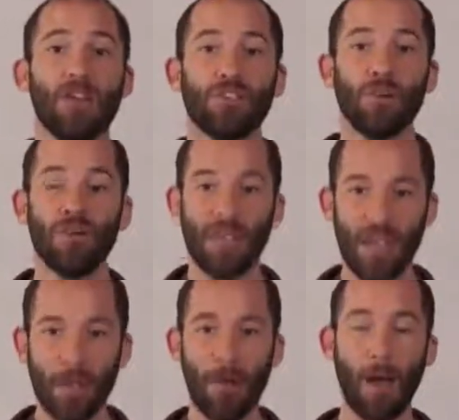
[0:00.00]
So
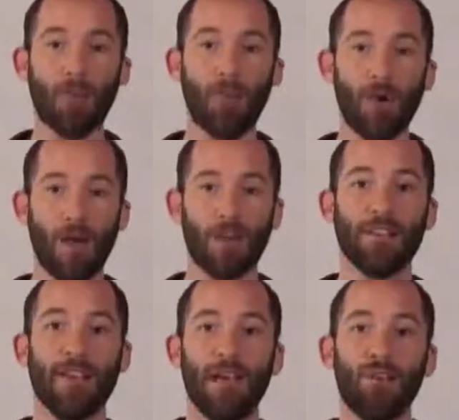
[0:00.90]
think about
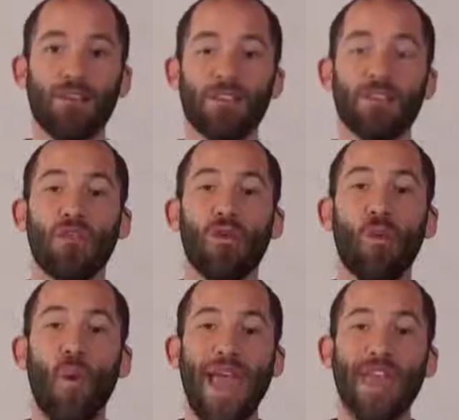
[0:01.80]
programming languages the
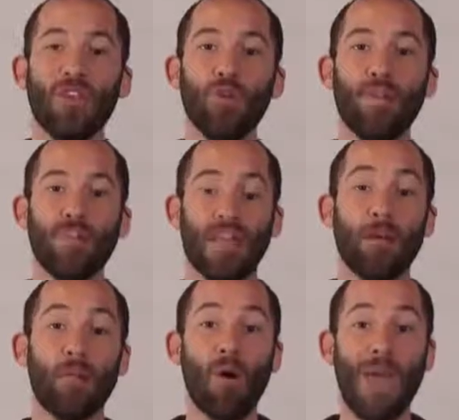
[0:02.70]
way you would
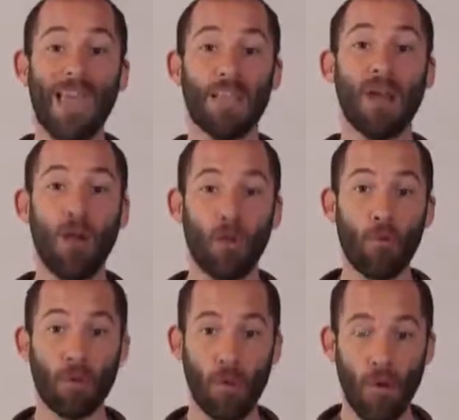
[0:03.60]
think about any
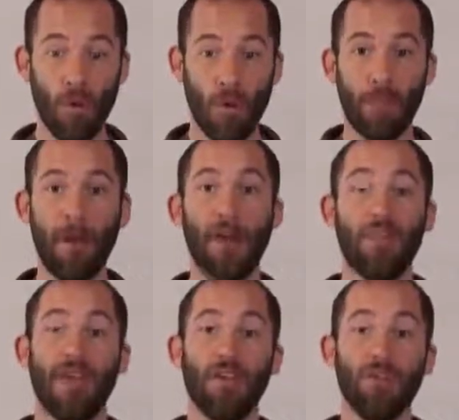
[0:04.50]
other program
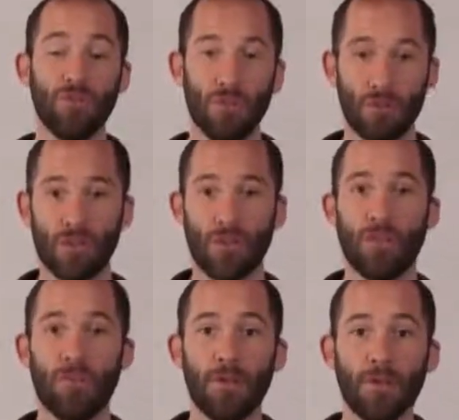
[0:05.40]
that you use on the
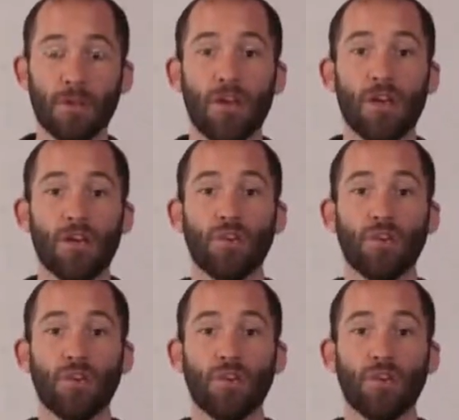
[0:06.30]
computer.